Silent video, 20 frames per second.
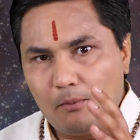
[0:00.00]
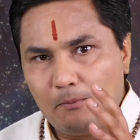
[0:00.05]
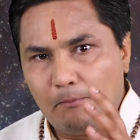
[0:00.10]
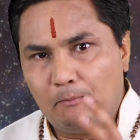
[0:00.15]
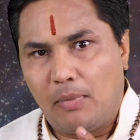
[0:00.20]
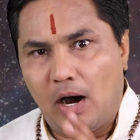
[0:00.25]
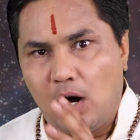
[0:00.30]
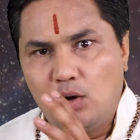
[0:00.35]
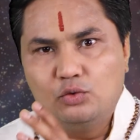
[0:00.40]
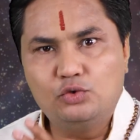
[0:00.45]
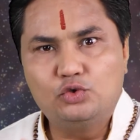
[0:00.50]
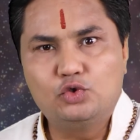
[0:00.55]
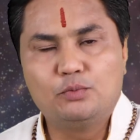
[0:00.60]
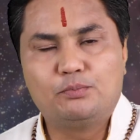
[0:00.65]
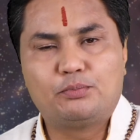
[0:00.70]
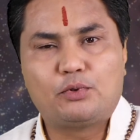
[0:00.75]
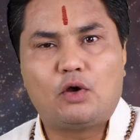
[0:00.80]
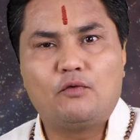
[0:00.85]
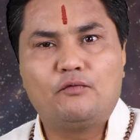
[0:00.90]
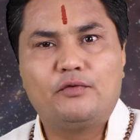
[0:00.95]
bound to
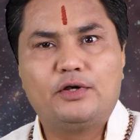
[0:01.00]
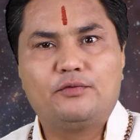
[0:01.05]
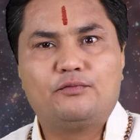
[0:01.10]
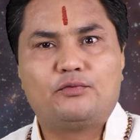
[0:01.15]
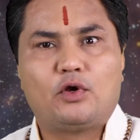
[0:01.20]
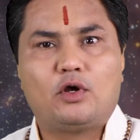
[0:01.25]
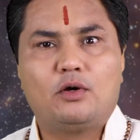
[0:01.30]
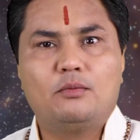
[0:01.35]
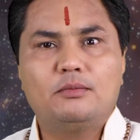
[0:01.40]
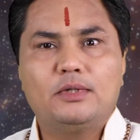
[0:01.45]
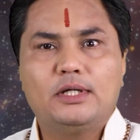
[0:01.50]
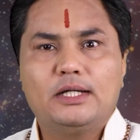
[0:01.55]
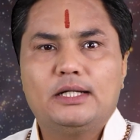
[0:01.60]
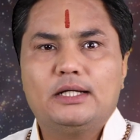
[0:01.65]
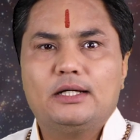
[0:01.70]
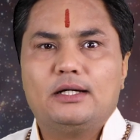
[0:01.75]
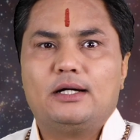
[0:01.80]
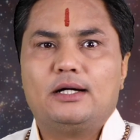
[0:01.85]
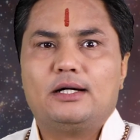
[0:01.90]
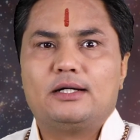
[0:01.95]
profit from
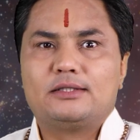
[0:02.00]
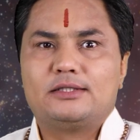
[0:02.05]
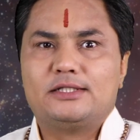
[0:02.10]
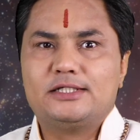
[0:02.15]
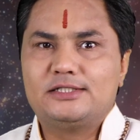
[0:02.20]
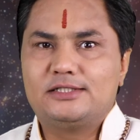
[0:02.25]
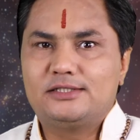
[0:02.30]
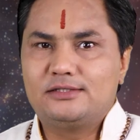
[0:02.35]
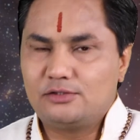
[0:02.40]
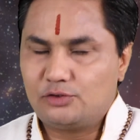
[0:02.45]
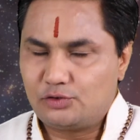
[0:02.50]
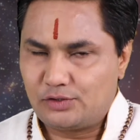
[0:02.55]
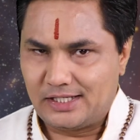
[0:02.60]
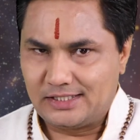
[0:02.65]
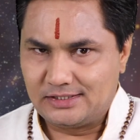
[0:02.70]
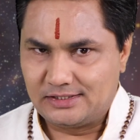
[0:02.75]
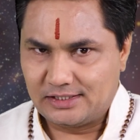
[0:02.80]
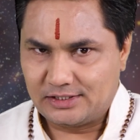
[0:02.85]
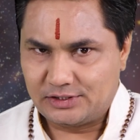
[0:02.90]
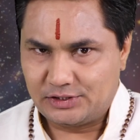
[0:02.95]
uh, this
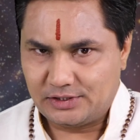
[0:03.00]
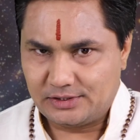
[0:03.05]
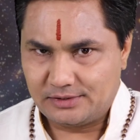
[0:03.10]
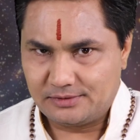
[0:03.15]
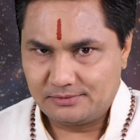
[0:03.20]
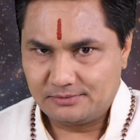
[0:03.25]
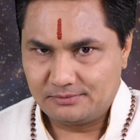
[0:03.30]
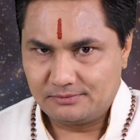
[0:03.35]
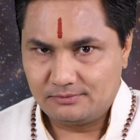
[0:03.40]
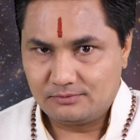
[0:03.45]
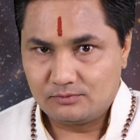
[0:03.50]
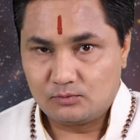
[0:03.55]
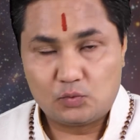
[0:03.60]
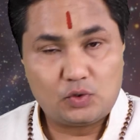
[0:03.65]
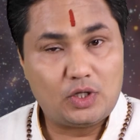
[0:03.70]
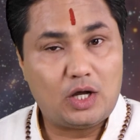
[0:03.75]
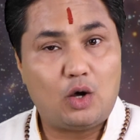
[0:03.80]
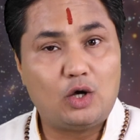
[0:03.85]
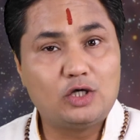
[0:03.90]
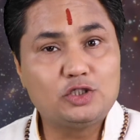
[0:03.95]
transaction.
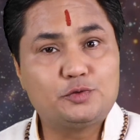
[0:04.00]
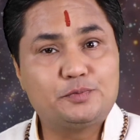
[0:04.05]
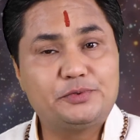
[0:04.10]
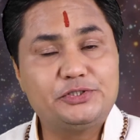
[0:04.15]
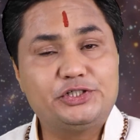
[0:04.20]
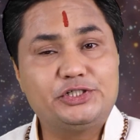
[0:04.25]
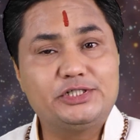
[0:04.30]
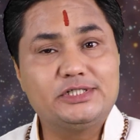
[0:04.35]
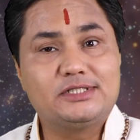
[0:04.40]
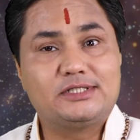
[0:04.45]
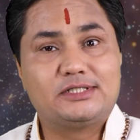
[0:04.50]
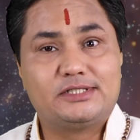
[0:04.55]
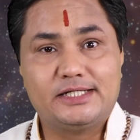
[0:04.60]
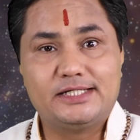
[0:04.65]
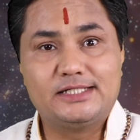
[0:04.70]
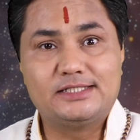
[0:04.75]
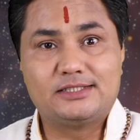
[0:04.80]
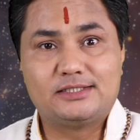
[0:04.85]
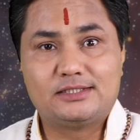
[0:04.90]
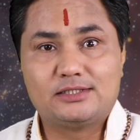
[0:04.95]
The auspicious
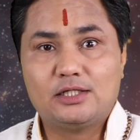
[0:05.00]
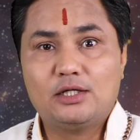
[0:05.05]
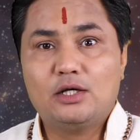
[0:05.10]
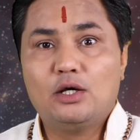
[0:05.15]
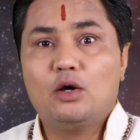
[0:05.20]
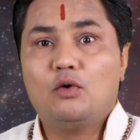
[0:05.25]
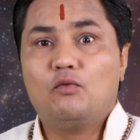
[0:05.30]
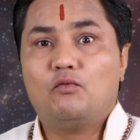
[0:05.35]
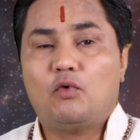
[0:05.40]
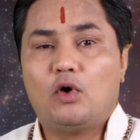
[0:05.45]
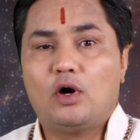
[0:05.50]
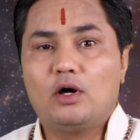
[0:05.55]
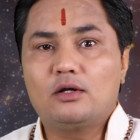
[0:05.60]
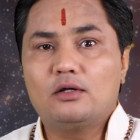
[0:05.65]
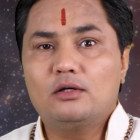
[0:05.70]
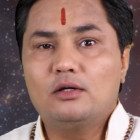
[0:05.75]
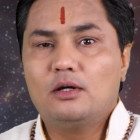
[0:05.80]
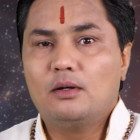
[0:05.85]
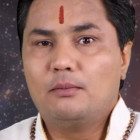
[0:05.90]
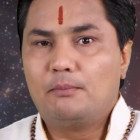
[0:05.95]
days
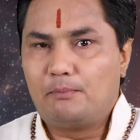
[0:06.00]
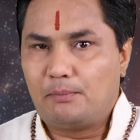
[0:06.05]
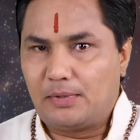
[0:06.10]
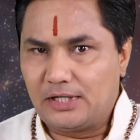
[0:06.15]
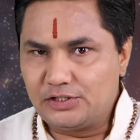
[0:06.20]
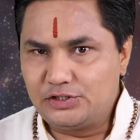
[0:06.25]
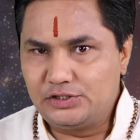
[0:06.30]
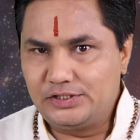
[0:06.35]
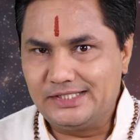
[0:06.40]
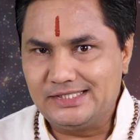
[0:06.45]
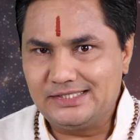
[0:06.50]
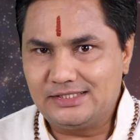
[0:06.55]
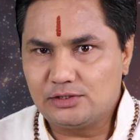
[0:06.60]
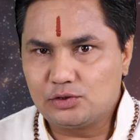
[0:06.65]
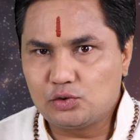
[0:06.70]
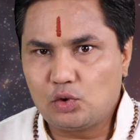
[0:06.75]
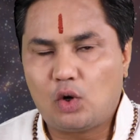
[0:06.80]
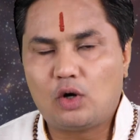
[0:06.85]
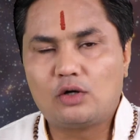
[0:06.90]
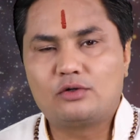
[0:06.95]
for
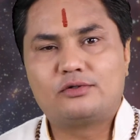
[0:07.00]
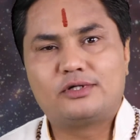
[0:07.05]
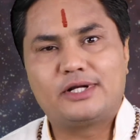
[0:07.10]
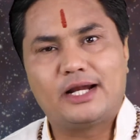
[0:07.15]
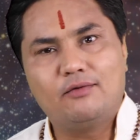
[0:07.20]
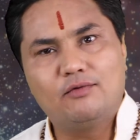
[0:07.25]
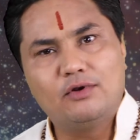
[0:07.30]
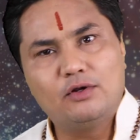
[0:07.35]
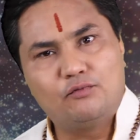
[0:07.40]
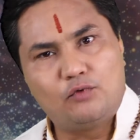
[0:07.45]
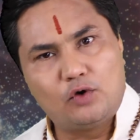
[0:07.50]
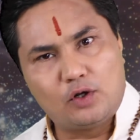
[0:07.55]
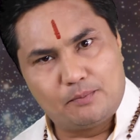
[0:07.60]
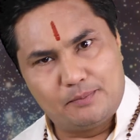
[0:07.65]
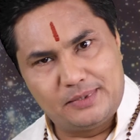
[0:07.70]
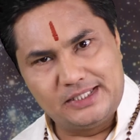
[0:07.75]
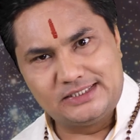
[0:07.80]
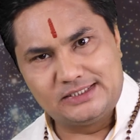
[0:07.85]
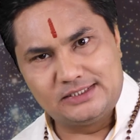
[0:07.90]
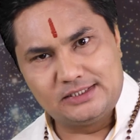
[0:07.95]
purchase or travel for
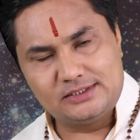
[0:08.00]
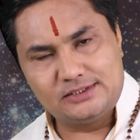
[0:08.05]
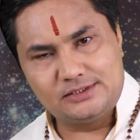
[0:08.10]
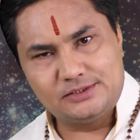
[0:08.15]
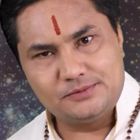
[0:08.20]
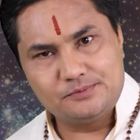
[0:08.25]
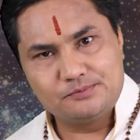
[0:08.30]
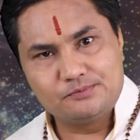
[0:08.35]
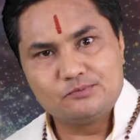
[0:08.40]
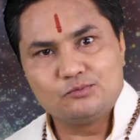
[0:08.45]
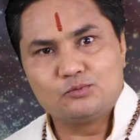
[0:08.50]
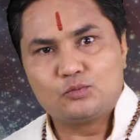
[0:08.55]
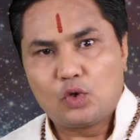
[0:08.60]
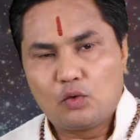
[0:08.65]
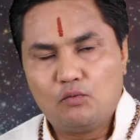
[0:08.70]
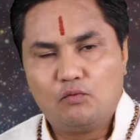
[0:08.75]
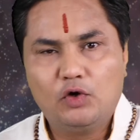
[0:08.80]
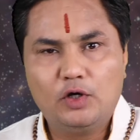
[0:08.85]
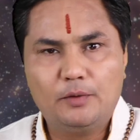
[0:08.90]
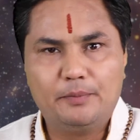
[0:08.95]
business
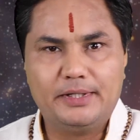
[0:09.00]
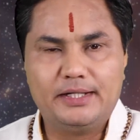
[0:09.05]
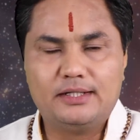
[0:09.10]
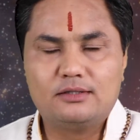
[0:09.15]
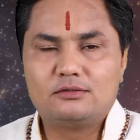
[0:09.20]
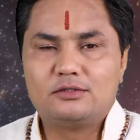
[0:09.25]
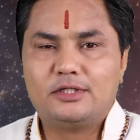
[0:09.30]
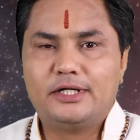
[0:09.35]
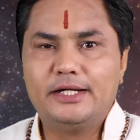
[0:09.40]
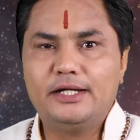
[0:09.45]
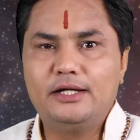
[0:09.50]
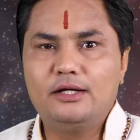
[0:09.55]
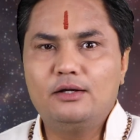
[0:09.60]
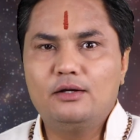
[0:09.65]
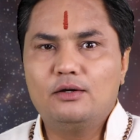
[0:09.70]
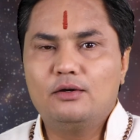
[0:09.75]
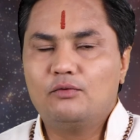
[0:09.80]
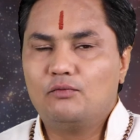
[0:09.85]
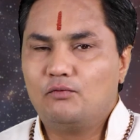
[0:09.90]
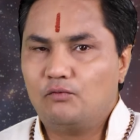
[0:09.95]
would be 3,
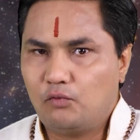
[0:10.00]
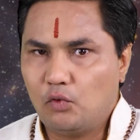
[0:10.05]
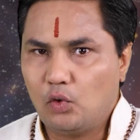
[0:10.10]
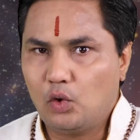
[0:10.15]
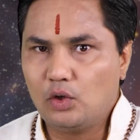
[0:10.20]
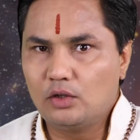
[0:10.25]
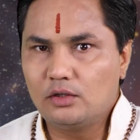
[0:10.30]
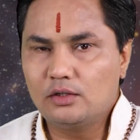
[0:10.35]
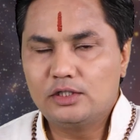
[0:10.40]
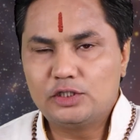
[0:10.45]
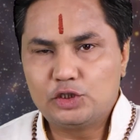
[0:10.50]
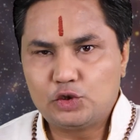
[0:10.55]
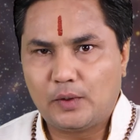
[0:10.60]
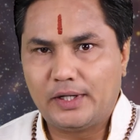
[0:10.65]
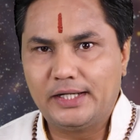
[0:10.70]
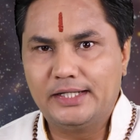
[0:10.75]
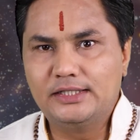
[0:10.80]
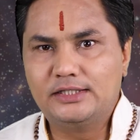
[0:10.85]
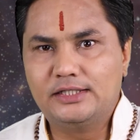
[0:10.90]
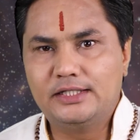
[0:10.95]
4,
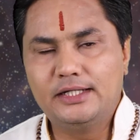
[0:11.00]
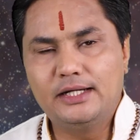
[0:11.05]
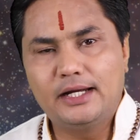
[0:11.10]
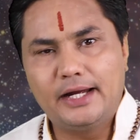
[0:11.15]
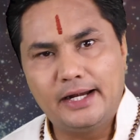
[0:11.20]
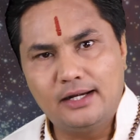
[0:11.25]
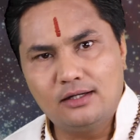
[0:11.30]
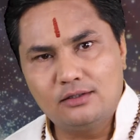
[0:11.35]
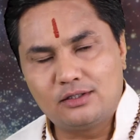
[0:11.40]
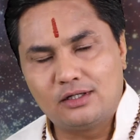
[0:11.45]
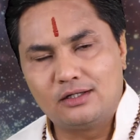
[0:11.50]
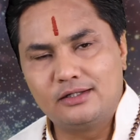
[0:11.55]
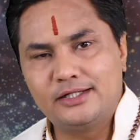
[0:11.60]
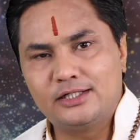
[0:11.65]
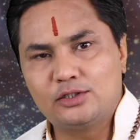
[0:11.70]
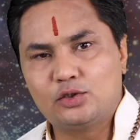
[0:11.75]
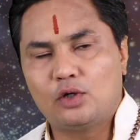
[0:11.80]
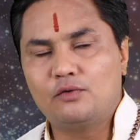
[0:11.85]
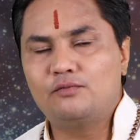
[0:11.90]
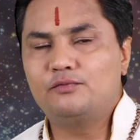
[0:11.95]
23 and
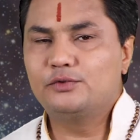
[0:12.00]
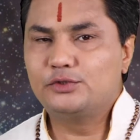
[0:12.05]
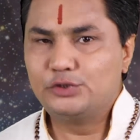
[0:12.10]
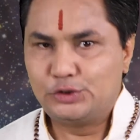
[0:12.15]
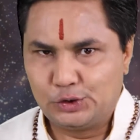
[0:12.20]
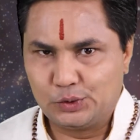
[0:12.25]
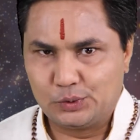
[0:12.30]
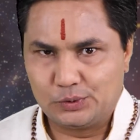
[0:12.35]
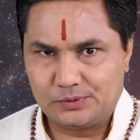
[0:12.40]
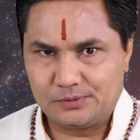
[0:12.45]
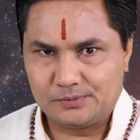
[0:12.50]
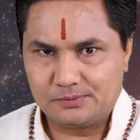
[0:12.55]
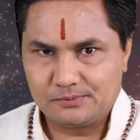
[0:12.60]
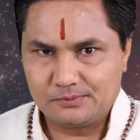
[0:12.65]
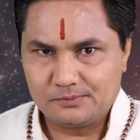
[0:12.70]
30th of June.